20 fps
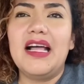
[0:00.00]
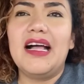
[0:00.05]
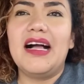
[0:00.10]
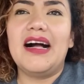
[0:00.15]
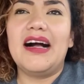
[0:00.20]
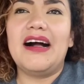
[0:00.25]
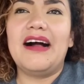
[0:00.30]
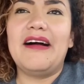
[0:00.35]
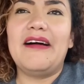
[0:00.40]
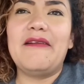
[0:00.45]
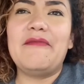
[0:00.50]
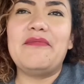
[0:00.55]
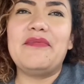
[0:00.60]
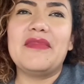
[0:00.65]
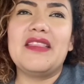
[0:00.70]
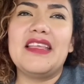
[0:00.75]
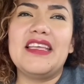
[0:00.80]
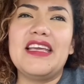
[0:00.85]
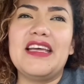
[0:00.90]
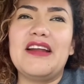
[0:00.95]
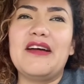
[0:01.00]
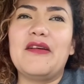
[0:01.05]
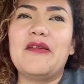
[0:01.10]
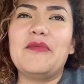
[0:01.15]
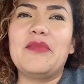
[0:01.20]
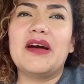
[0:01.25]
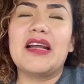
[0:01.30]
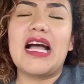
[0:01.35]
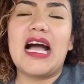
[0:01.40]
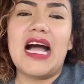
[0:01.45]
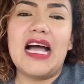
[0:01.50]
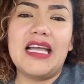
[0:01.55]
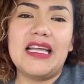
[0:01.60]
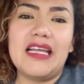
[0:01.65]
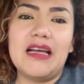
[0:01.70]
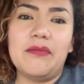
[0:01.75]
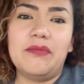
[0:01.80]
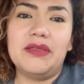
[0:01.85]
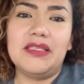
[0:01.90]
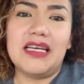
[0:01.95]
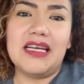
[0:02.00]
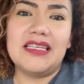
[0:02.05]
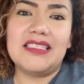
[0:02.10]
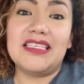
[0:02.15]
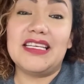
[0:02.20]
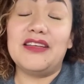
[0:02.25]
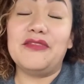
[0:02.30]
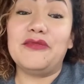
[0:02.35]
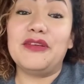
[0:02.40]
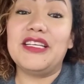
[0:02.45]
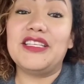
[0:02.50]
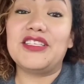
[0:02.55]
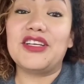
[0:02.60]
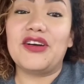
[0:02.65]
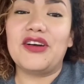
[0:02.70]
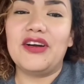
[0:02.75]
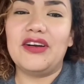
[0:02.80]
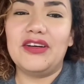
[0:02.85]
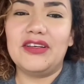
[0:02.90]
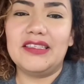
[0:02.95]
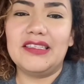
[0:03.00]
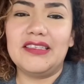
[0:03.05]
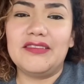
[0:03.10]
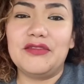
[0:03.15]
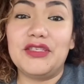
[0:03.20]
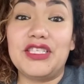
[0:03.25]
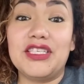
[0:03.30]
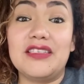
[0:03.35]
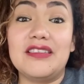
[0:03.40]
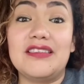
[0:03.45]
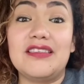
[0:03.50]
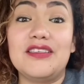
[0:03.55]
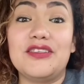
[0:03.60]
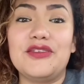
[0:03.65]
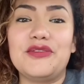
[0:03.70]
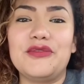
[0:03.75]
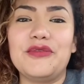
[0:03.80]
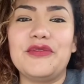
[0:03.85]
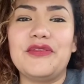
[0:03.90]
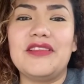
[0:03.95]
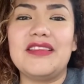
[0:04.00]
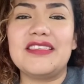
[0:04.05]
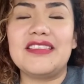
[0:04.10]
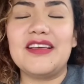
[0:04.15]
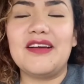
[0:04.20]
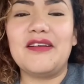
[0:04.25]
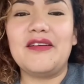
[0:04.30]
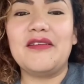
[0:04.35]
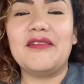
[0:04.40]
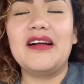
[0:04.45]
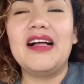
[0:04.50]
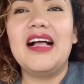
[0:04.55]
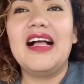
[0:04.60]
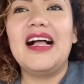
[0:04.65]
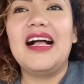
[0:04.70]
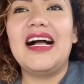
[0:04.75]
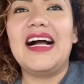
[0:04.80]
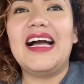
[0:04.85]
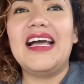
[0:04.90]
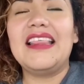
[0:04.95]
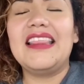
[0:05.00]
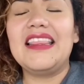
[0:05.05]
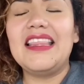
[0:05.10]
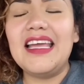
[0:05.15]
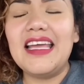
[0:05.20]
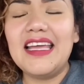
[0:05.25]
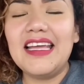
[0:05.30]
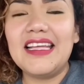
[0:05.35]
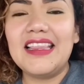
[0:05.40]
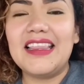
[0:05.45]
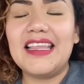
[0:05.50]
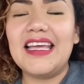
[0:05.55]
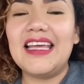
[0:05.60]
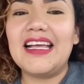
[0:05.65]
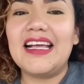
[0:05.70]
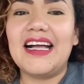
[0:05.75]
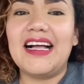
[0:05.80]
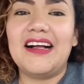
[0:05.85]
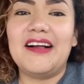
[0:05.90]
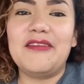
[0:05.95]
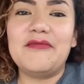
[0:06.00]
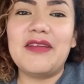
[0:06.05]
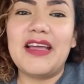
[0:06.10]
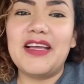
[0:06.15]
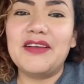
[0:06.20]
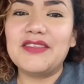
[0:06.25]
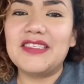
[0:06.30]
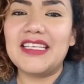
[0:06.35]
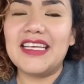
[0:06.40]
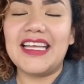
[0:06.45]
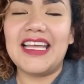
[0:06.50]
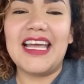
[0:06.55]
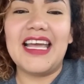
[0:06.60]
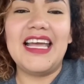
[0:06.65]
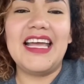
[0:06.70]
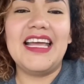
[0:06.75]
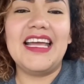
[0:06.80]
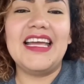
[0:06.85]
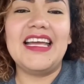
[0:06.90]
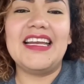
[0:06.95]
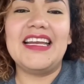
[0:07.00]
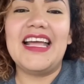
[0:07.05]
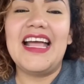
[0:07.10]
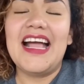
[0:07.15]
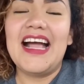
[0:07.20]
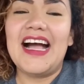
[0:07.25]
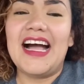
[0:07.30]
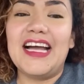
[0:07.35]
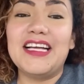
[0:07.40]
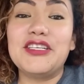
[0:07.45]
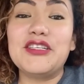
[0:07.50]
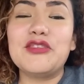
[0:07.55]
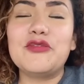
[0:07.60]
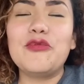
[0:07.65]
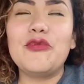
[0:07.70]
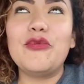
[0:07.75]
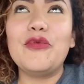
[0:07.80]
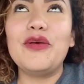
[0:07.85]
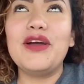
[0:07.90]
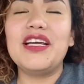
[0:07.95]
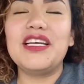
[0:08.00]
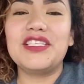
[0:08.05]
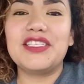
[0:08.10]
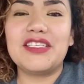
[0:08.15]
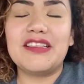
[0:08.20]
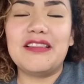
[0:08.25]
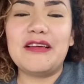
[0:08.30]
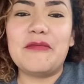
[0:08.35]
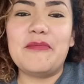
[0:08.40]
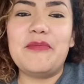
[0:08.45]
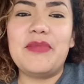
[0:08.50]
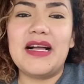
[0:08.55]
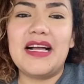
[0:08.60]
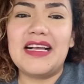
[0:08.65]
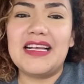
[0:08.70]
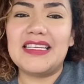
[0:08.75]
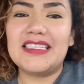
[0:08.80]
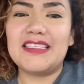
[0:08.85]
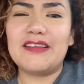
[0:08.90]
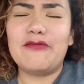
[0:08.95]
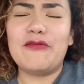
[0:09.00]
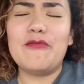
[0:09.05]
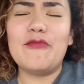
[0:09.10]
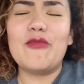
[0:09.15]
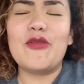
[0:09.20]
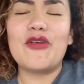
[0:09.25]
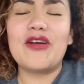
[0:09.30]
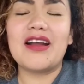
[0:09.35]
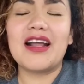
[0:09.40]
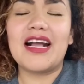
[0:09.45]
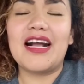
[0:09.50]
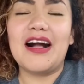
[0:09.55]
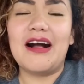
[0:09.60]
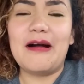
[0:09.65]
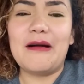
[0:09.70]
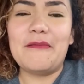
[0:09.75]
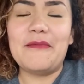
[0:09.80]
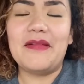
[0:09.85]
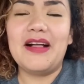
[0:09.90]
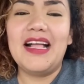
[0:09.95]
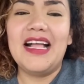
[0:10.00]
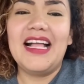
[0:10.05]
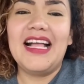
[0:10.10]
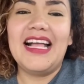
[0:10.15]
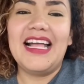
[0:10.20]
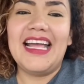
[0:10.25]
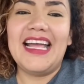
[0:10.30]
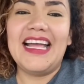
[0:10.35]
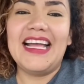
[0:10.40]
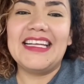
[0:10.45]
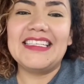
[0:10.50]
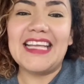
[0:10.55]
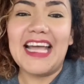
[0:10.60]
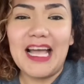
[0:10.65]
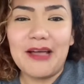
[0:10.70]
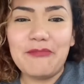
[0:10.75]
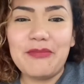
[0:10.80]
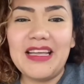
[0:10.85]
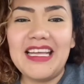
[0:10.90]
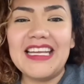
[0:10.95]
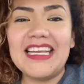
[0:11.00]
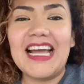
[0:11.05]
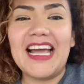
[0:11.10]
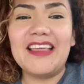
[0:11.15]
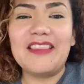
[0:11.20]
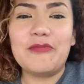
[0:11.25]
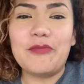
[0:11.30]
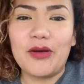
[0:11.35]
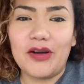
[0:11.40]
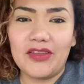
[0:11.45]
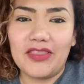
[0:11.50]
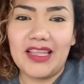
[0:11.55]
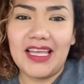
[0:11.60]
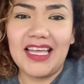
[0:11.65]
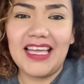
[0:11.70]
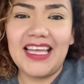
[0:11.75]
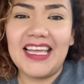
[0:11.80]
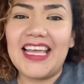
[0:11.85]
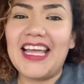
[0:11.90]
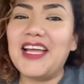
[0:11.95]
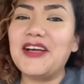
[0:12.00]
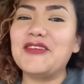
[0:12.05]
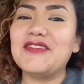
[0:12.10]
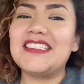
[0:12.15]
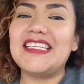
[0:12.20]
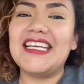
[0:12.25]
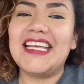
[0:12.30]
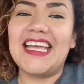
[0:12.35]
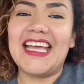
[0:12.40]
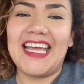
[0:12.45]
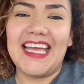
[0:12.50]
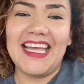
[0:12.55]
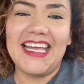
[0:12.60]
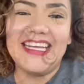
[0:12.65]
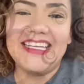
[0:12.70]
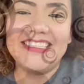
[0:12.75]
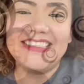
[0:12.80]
um, you know, but I get blessed in return, which is the truth. So I think, think, um, AOTK, and I just wish the best, more to come, and happy ninth birthday, AOTK